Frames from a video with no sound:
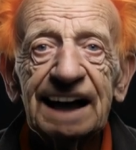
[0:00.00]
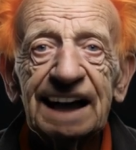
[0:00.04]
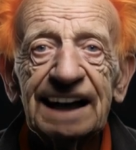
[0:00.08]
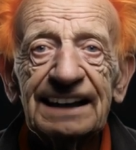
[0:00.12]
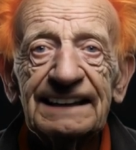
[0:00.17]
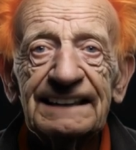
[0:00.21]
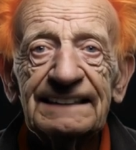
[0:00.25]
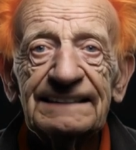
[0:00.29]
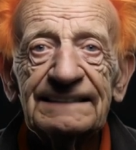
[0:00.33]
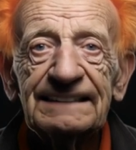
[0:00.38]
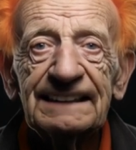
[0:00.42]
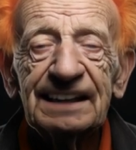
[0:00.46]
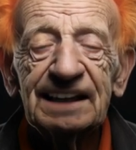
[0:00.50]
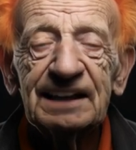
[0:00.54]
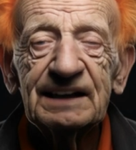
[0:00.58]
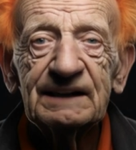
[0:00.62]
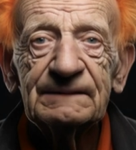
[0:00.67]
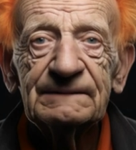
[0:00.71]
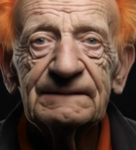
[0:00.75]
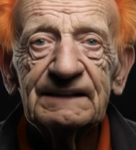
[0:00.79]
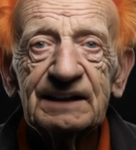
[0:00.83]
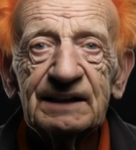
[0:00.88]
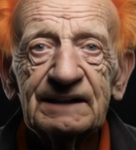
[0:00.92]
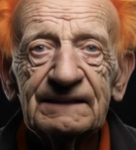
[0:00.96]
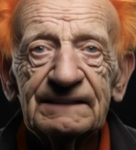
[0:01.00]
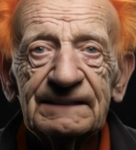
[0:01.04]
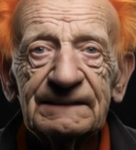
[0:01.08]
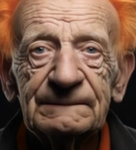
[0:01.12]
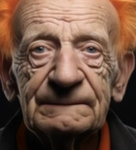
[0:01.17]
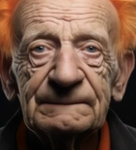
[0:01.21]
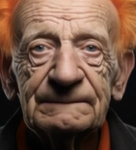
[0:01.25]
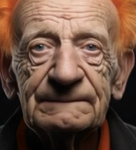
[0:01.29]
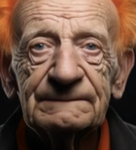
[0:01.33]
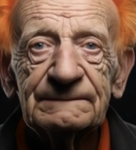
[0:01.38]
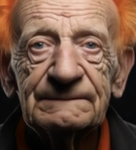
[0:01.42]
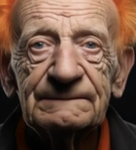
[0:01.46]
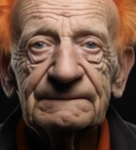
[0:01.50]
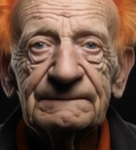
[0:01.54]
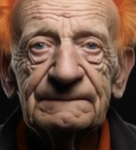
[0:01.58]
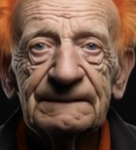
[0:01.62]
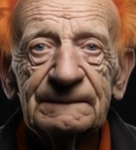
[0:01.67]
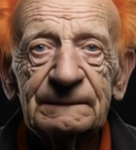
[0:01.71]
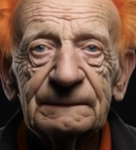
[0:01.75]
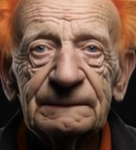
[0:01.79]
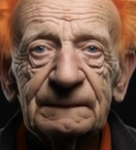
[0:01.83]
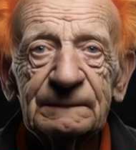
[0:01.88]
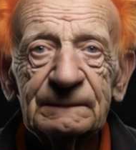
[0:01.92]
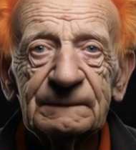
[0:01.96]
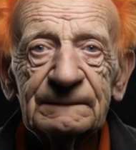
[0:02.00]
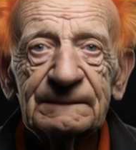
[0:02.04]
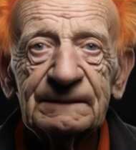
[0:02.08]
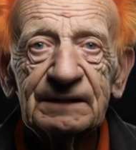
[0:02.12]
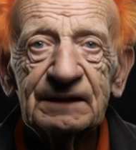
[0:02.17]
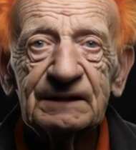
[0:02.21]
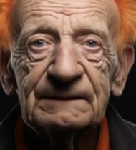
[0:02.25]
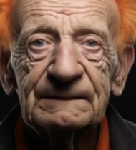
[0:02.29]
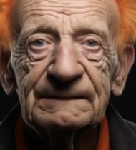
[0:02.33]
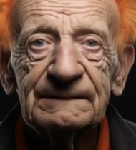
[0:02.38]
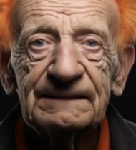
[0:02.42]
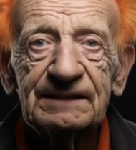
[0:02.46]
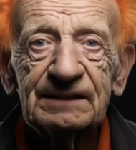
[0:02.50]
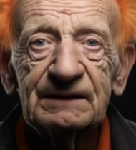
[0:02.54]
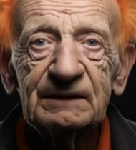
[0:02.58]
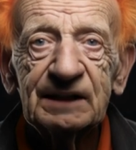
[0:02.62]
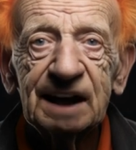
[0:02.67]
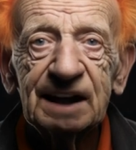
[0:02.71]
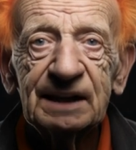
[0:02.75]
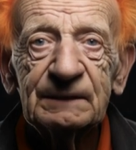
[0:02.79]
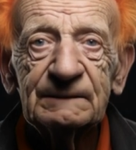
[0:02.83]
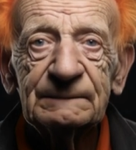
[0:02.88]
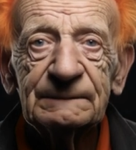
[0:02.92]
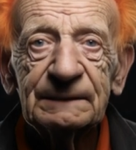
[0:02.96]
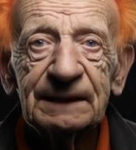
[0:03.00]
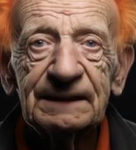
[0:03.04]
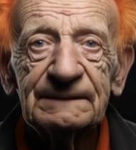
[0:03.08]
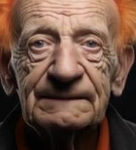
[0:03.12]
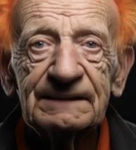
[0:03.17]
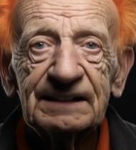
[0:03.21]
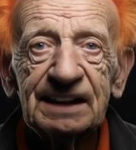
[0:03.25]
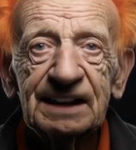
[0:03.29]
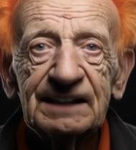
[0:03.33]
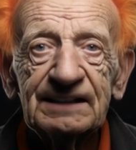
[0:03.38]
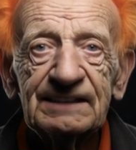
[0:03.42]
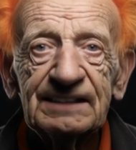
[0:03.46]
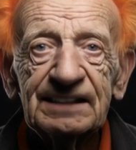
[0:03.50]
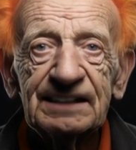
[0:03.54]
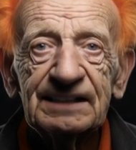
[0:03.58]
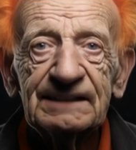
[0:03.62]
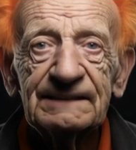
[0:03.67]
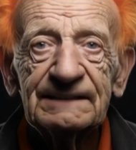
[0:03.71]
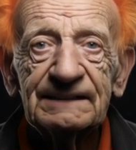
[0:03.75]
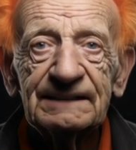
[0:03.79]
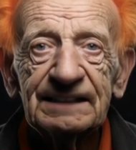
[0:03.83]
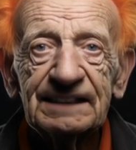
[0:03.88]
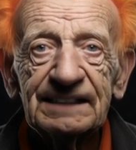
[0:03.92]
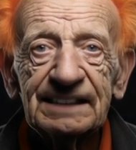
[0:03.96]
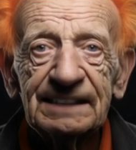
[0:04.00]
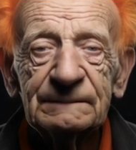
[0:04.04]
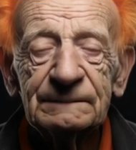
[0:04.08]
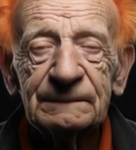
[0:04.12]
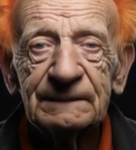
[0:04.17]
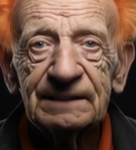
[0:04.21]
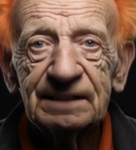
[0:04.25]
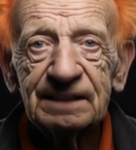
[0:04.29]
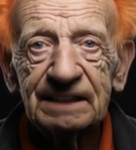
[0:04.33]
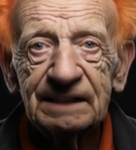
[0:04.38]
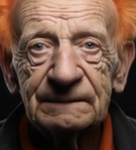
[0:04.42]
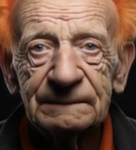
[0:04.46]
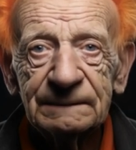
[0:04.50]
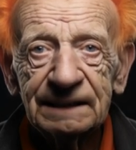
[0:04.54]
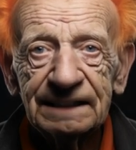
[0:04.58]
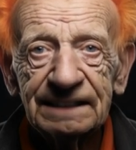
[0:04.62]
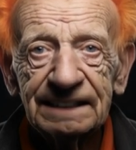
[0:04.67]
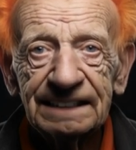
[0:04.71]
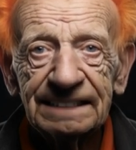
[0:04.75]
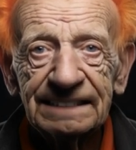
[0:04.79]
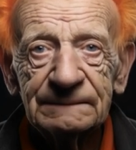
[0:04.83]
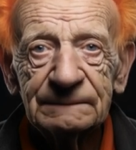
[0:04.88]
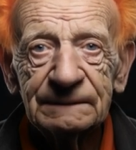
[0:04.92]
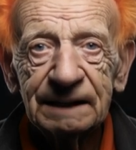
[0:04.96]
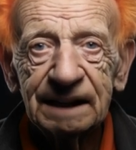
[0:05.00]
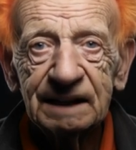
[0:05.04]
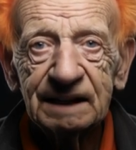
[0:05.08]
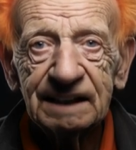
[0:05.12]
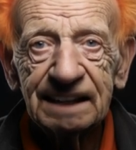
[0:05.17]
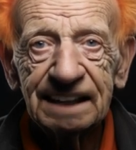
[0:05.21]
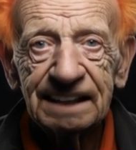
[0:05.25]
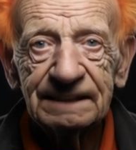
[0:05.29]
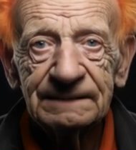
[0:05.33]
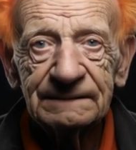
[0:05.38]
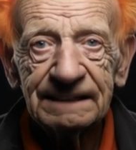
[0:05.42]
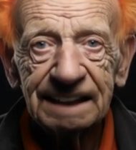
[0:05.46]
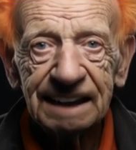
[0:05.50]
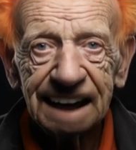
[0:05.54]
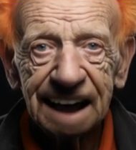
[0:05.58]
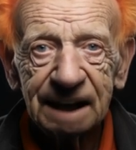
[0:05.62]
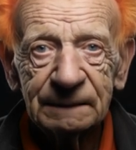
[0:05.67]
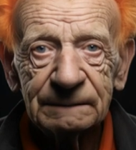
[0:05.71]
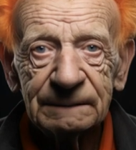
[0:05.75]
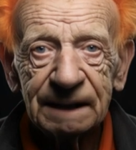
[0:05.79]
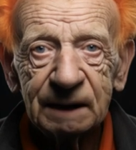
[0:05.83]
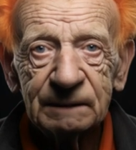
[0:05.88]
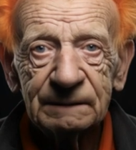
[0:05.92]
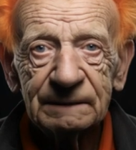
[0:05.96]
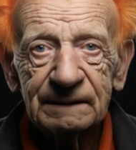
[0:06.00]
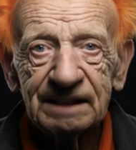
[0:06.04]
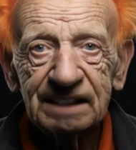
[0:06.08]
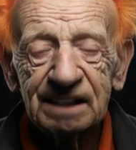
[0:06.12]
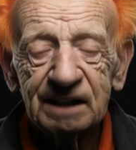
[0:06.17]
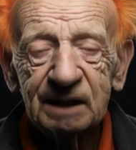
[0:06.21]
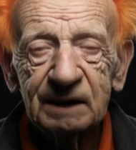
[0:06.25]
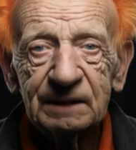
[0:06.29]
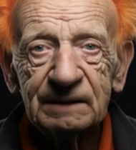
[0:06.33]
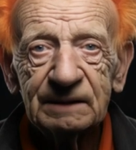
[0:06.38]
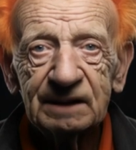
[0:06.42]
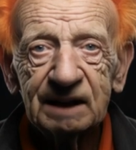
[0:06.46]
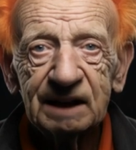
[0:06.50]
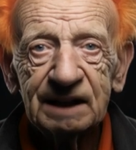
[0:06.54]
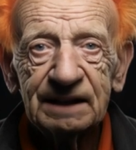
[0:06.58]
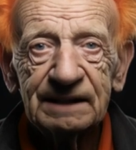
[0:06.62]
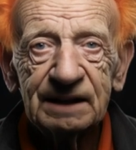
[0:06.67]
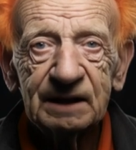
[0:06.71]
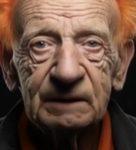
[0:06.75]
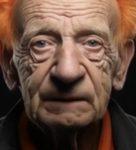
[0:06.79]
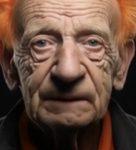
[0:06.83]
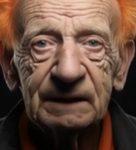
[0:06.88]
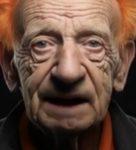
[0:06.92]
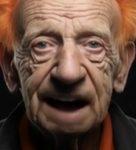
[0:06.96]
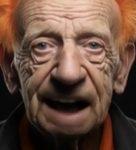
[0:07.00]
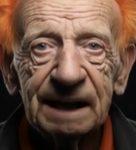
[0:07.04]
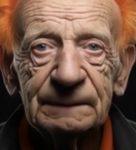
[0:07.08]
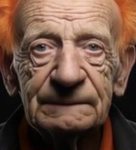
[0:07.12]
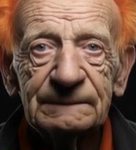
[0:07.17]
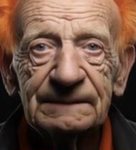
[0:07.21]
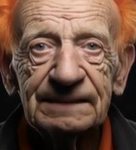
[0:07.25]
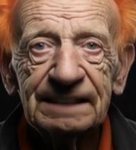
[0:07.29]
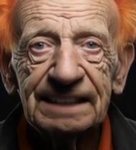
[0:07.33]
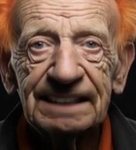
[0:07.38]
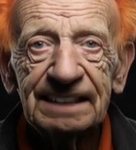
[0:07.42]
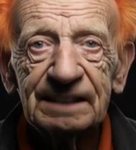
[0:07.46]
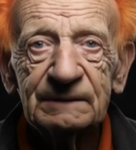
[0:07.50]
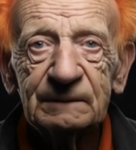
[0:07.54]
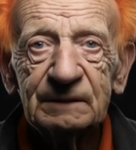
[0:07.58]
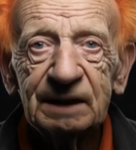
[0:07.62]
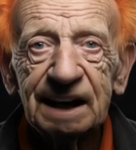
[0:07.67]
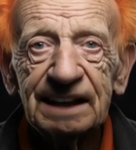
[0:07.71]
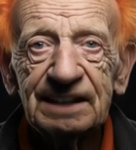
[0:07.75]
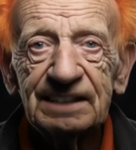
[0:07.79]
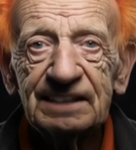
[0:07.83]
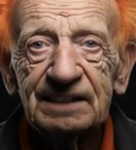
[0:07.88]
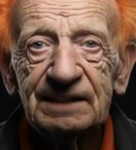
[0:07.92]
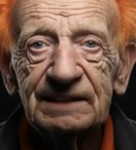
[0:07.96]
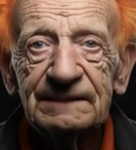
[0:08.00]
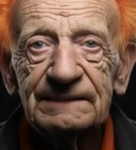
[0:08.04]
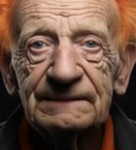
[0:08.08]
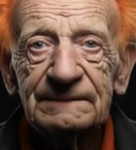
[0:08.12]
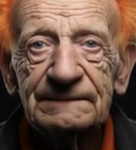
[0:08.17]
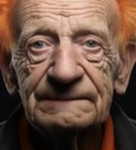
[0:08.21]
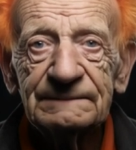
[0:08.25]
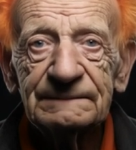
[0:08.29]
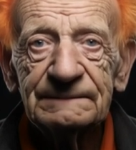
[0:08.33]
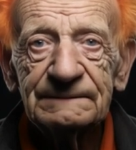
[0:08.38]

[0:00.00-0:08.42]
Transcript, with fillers: I didn't care if it hurt them. People thought this trait was pathological, especially my niece Mary. I'm now much older, although perhaps less rational.